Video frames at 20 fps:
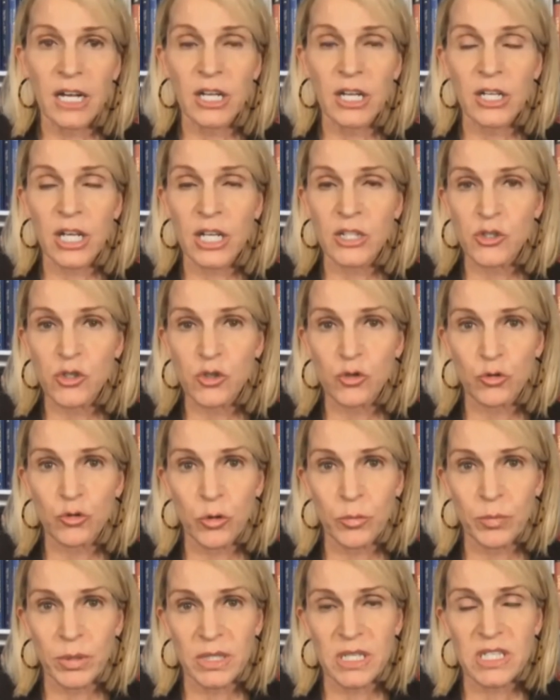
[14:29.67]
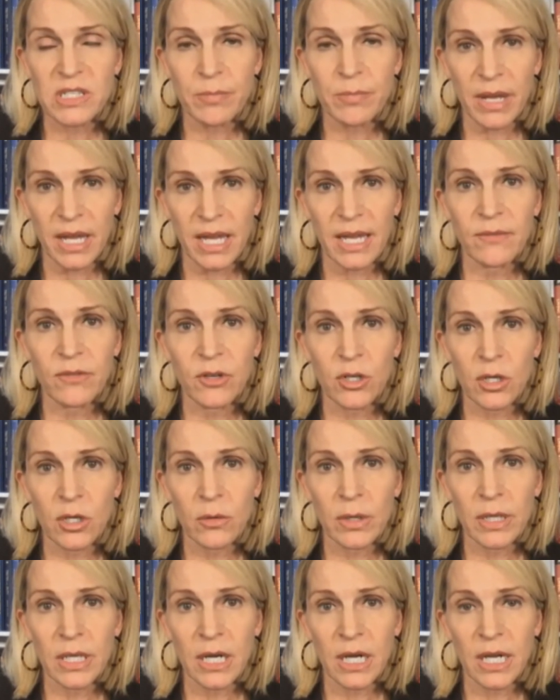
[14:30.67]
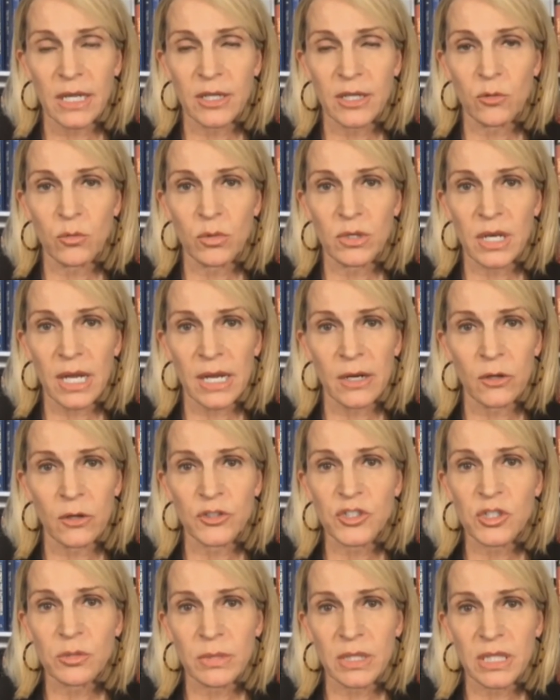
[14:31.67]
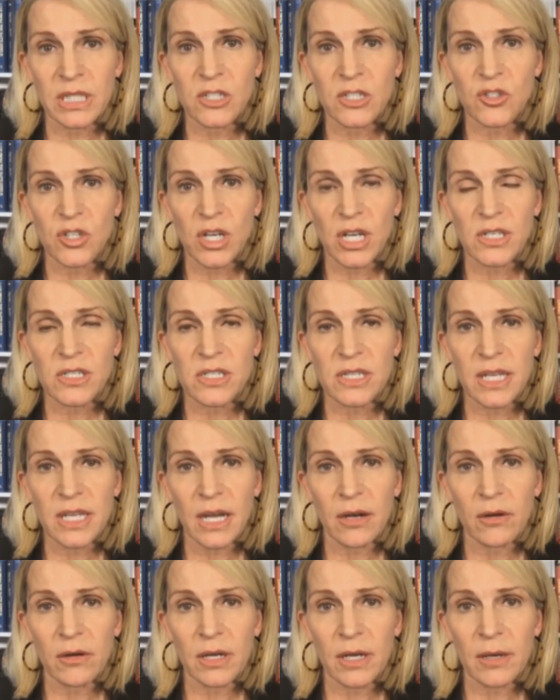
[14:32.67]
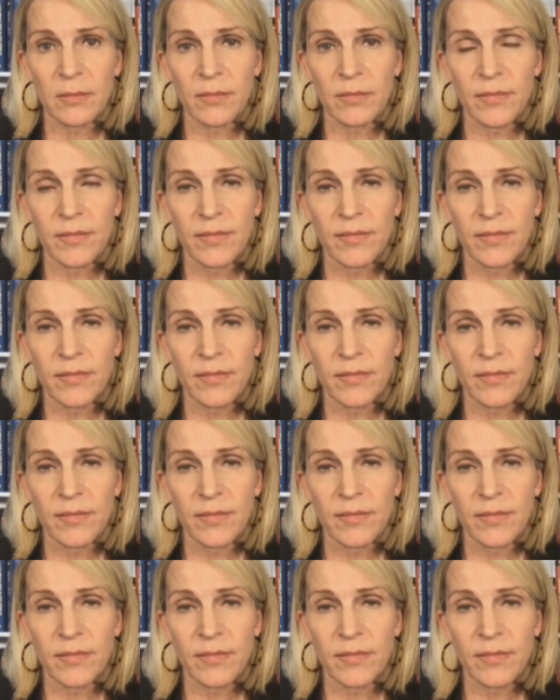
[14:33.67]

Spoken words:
unscrupulous behavior going on that would ultimately change the outcome.